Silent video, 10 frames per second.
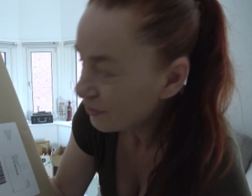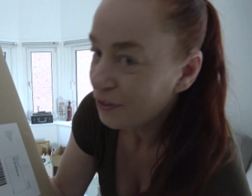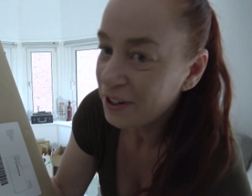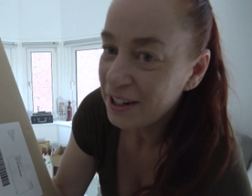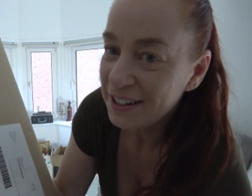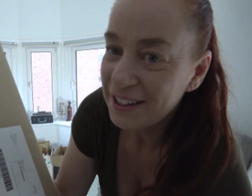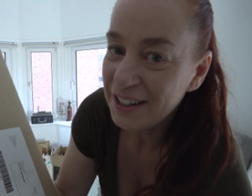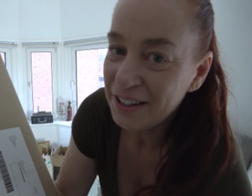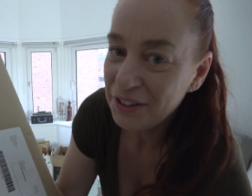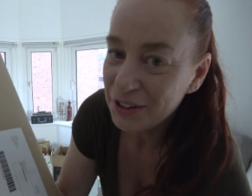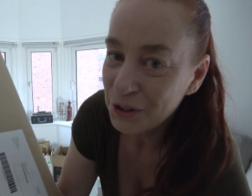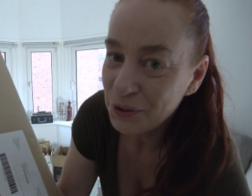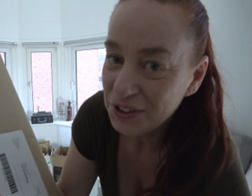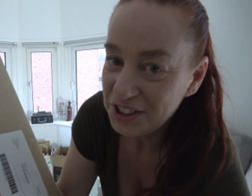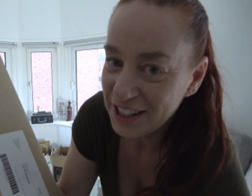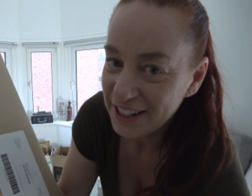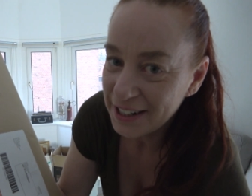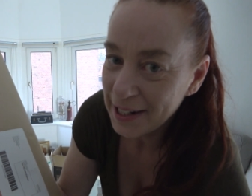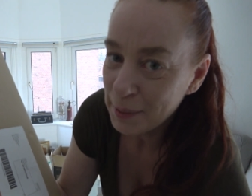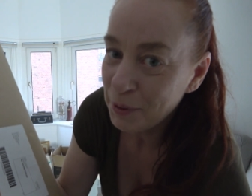for the very old chair
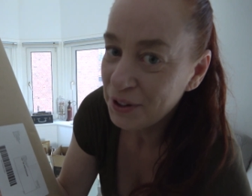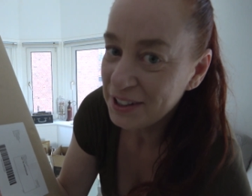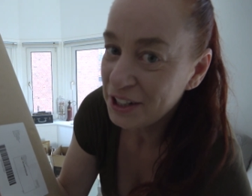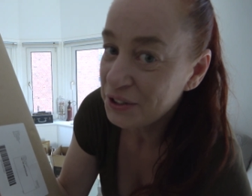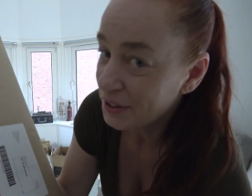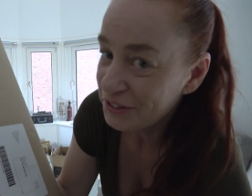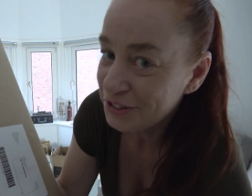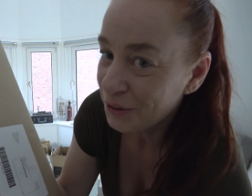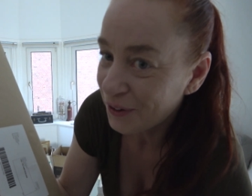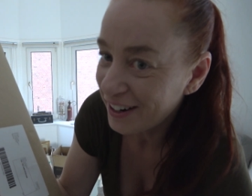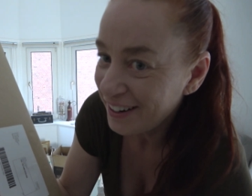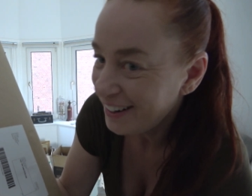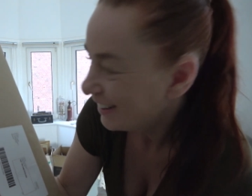that I bought in the thrift store.